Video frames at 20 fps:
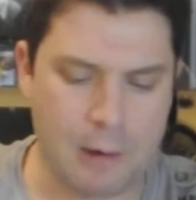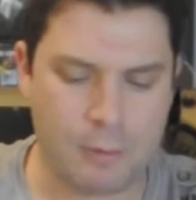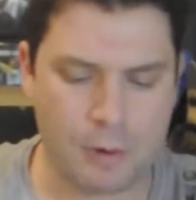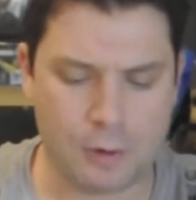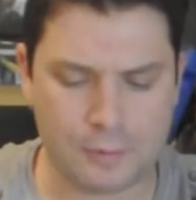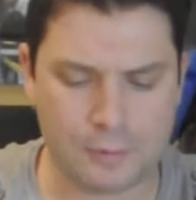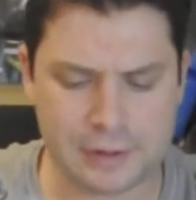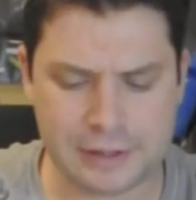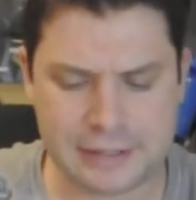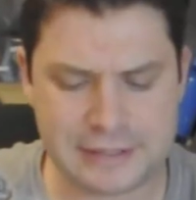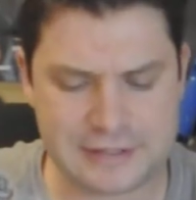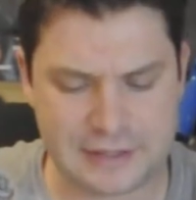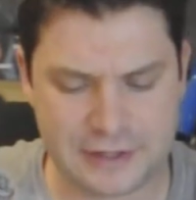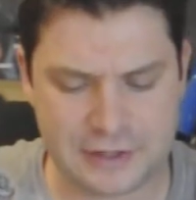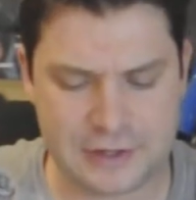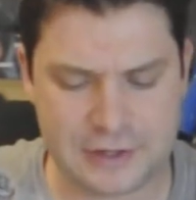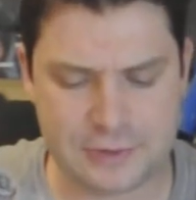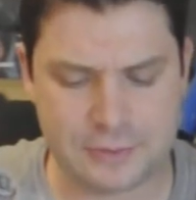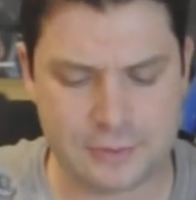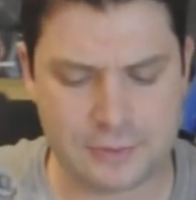I won't really
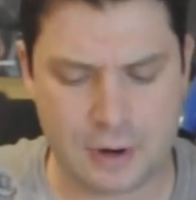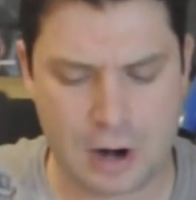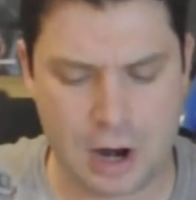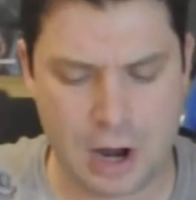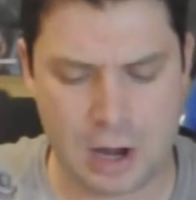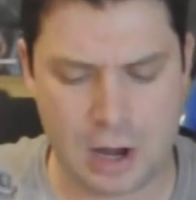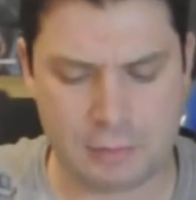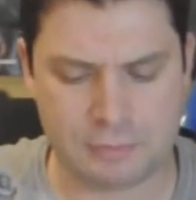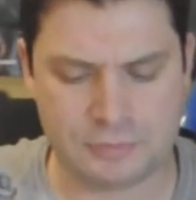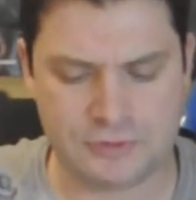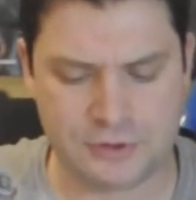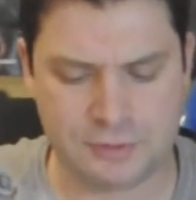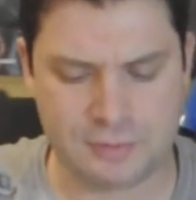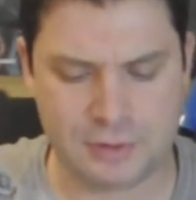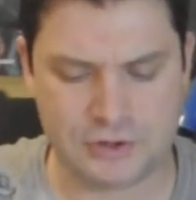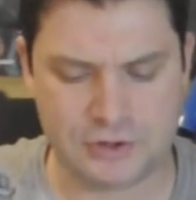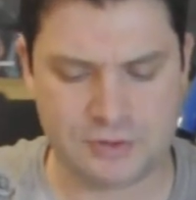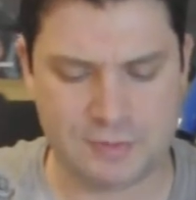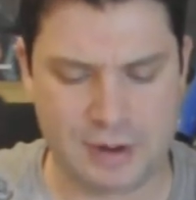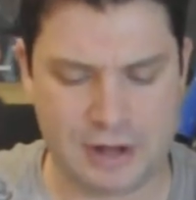tell you
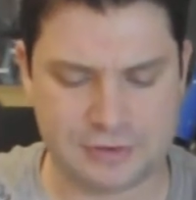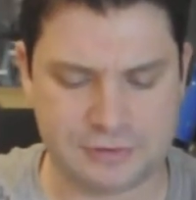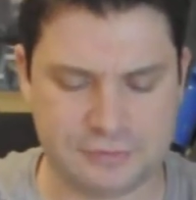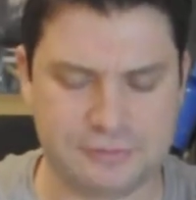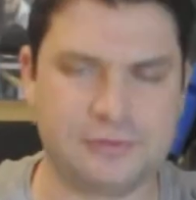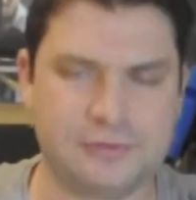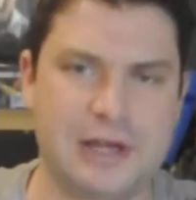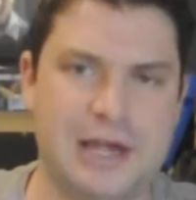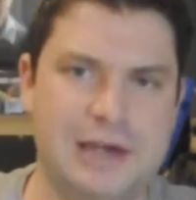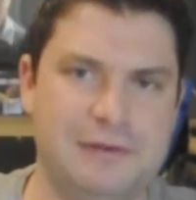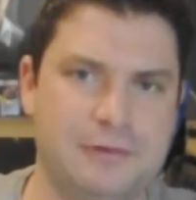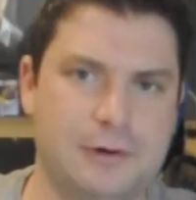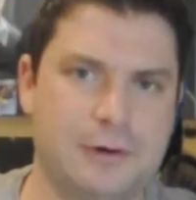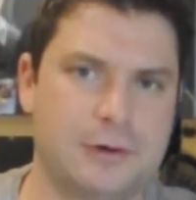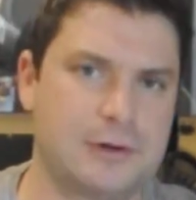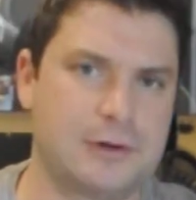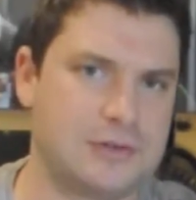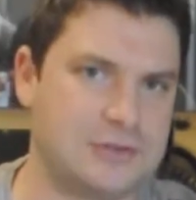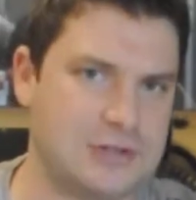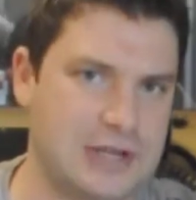too much about the
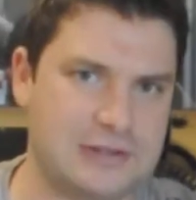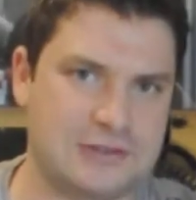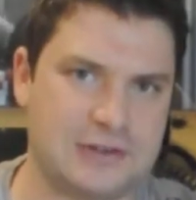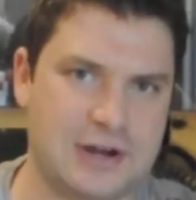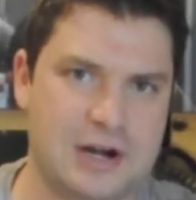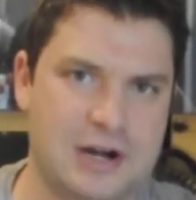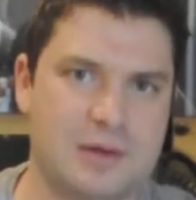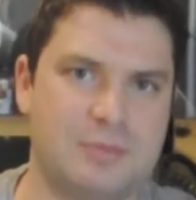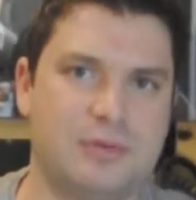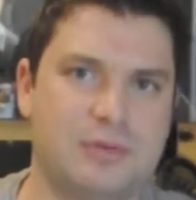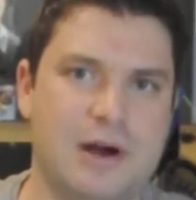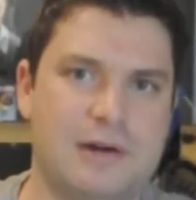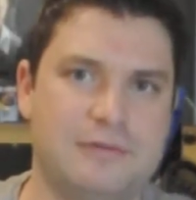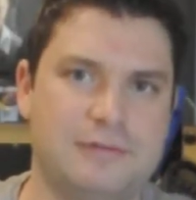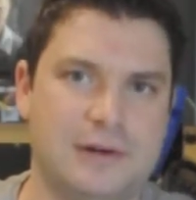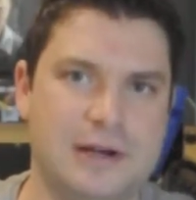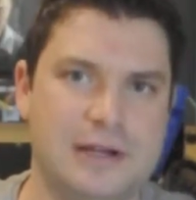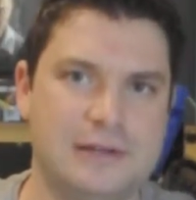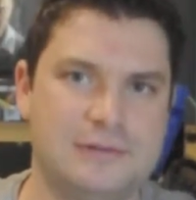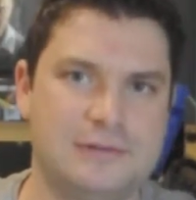flavor because that's kind of
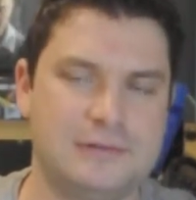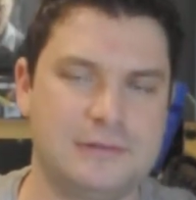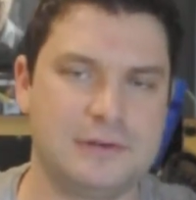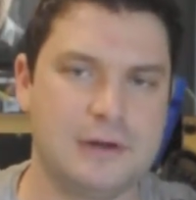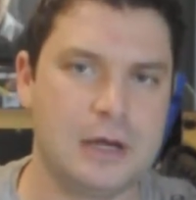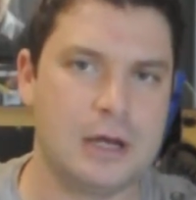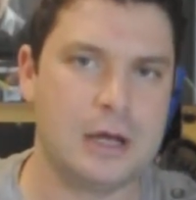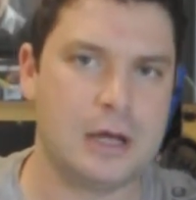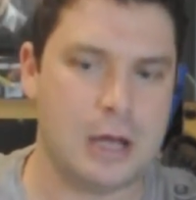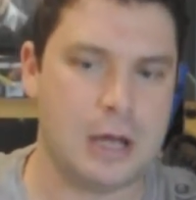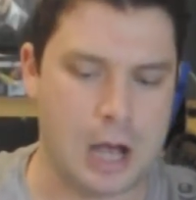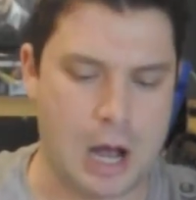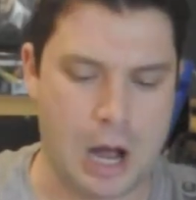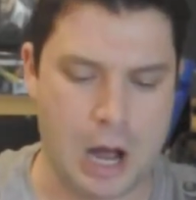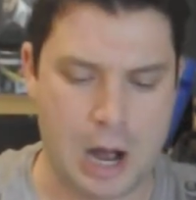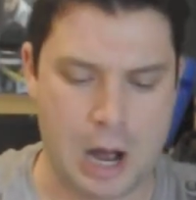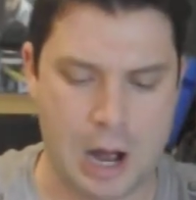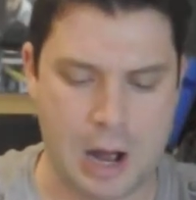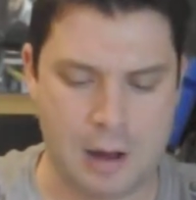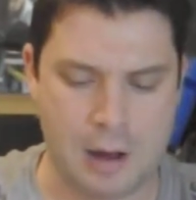preference,
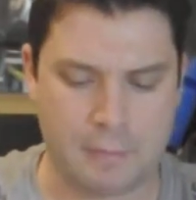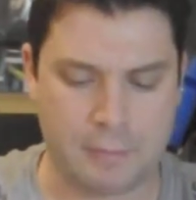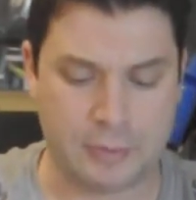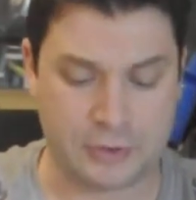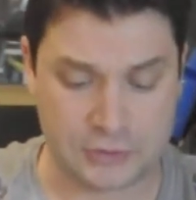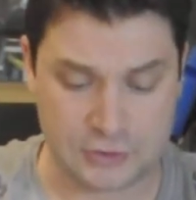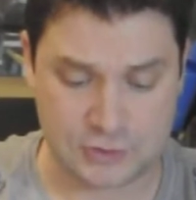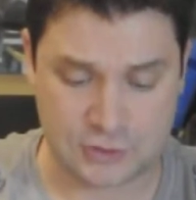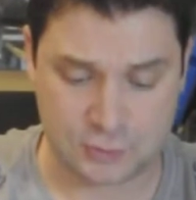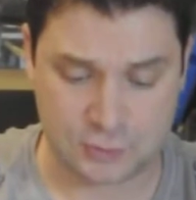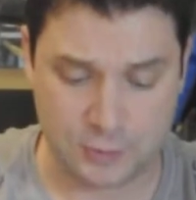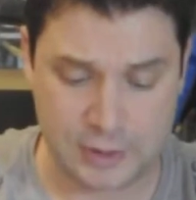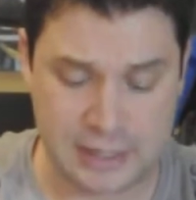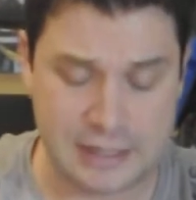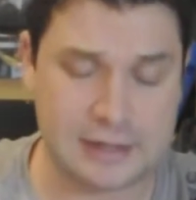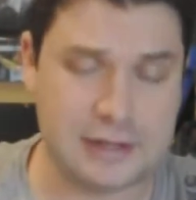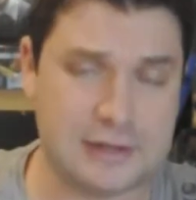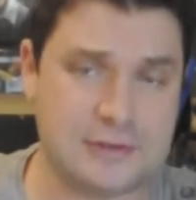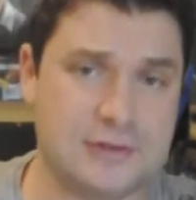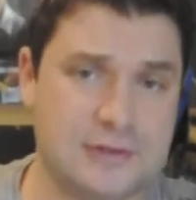but the
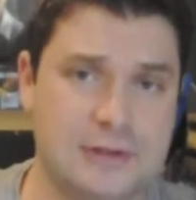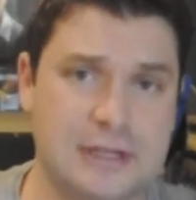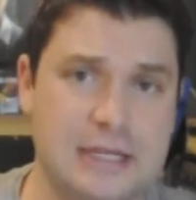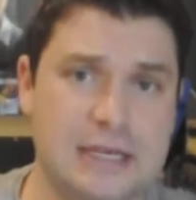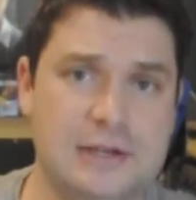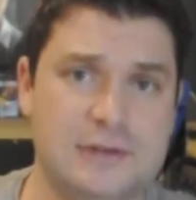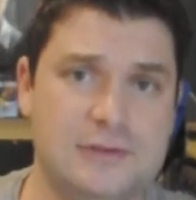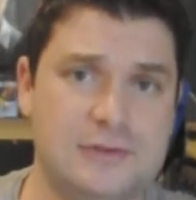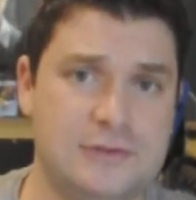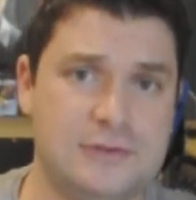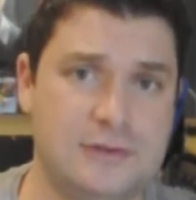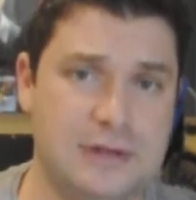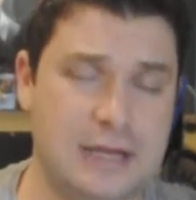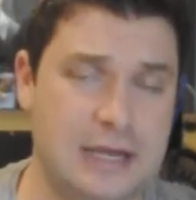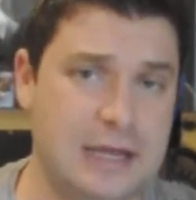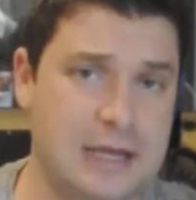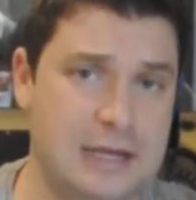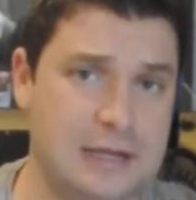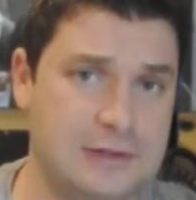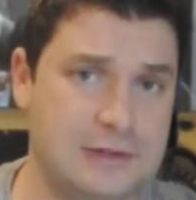sweetness of
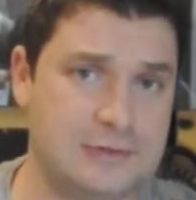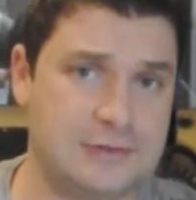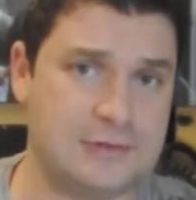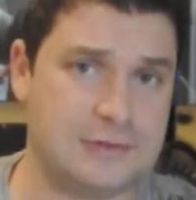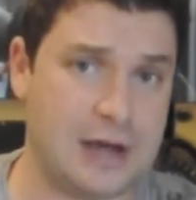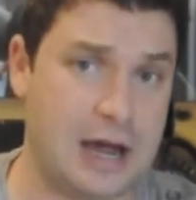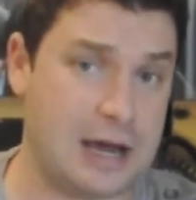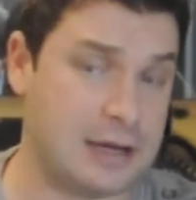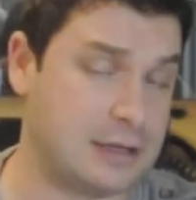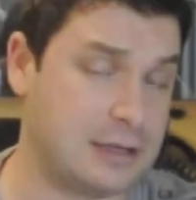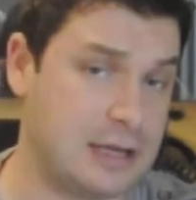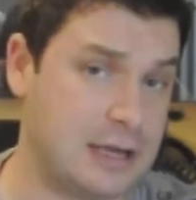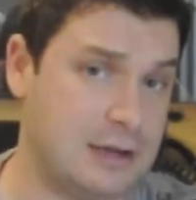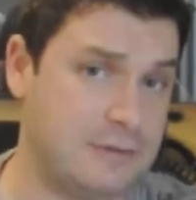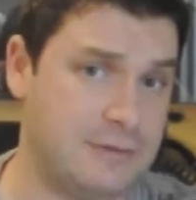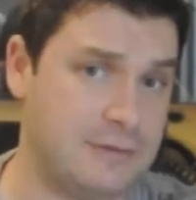these is,